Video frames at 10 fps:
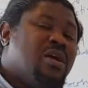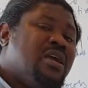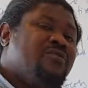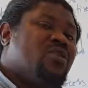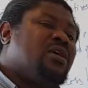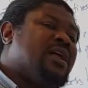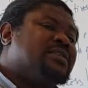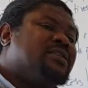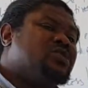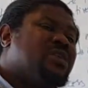If the
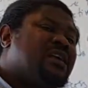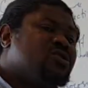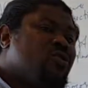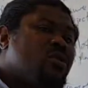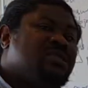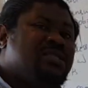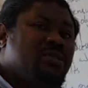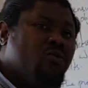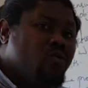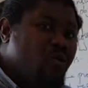organization has got the
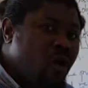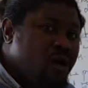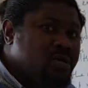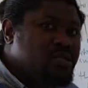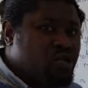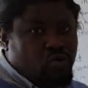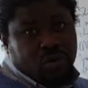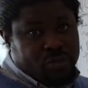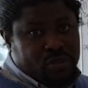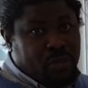wrong
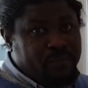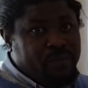structure,